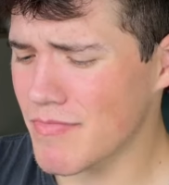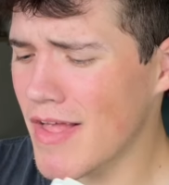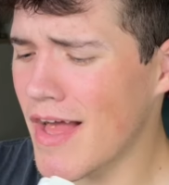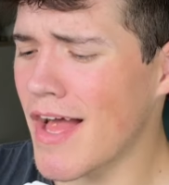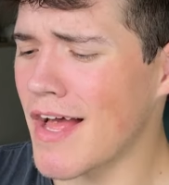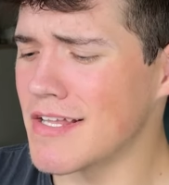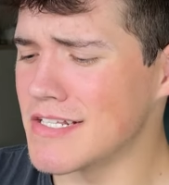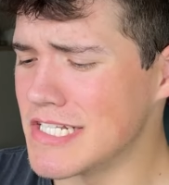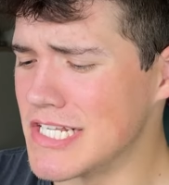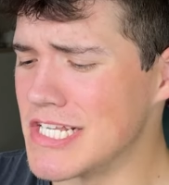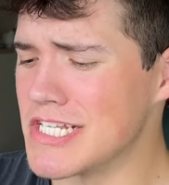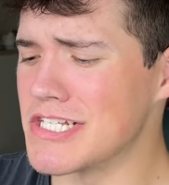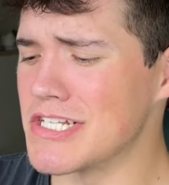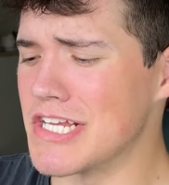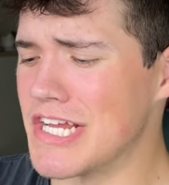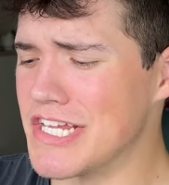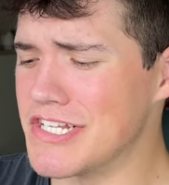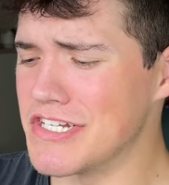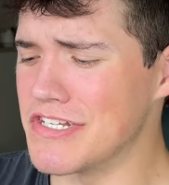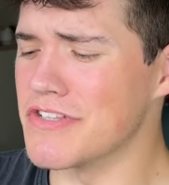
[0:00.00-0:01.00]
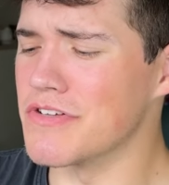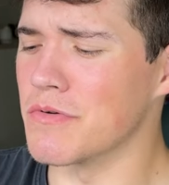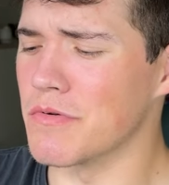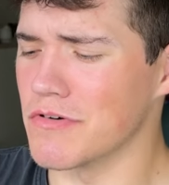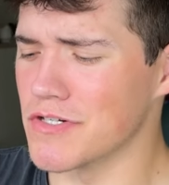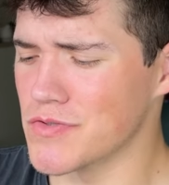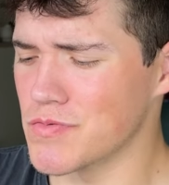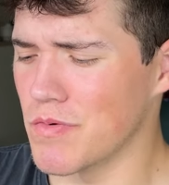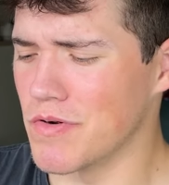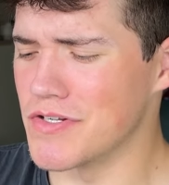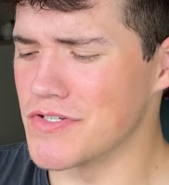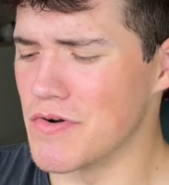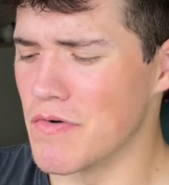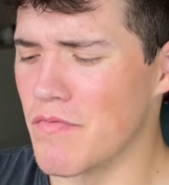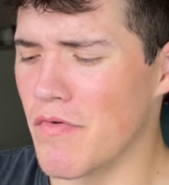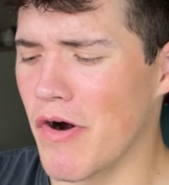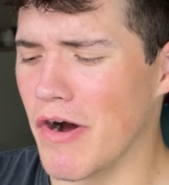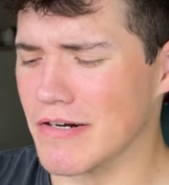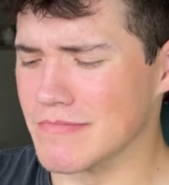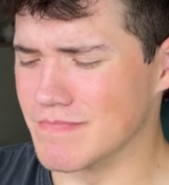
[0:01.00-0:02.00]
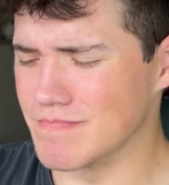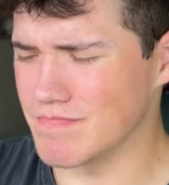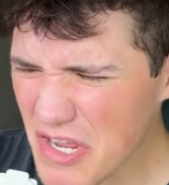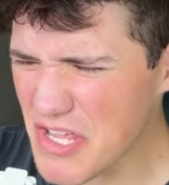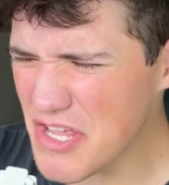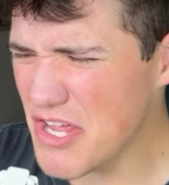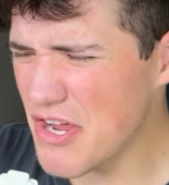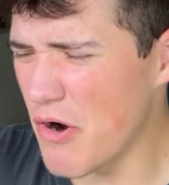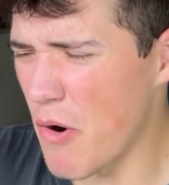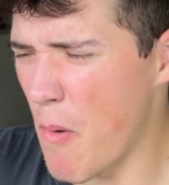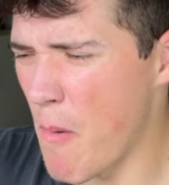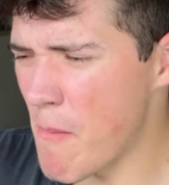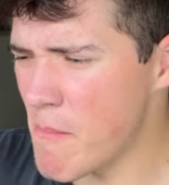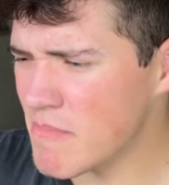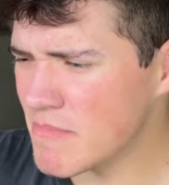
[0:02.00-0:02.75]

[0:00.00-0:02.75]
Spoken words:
That is easily the worst one so far. Ew.